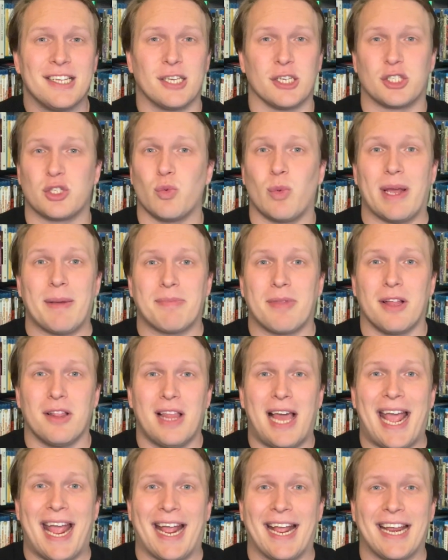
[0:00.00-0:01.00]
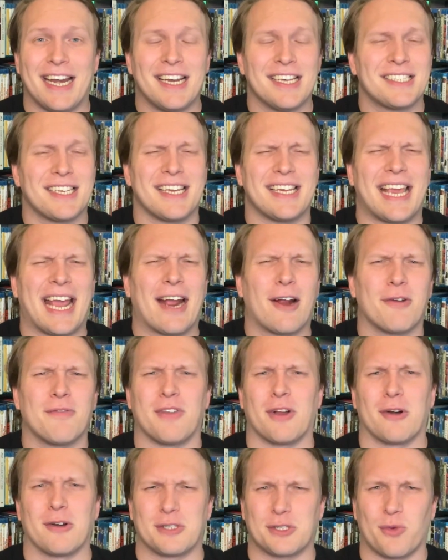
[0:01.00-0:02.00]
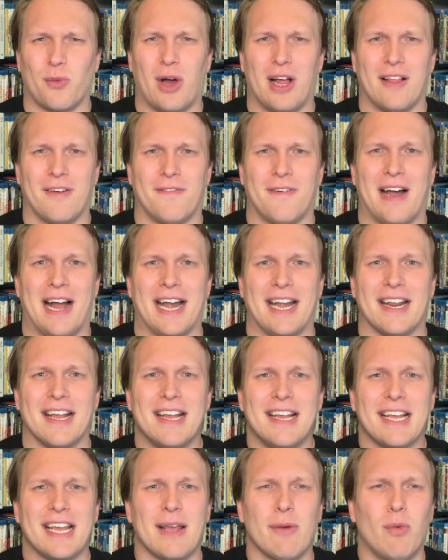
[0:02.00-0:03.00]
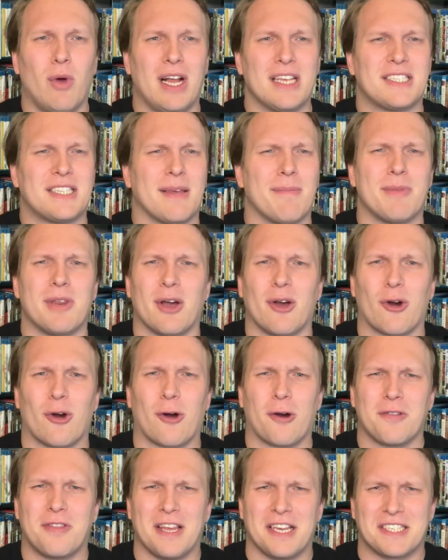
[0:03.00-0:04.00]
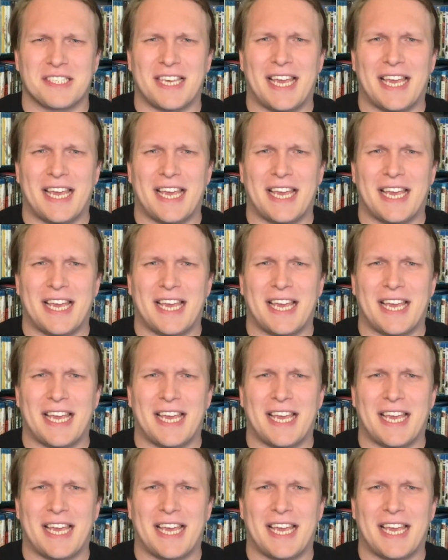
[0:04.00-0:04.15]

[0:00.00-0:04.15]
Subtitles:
to sweep the leg. He doesn't care if they're disqualified. He wants them to hurt this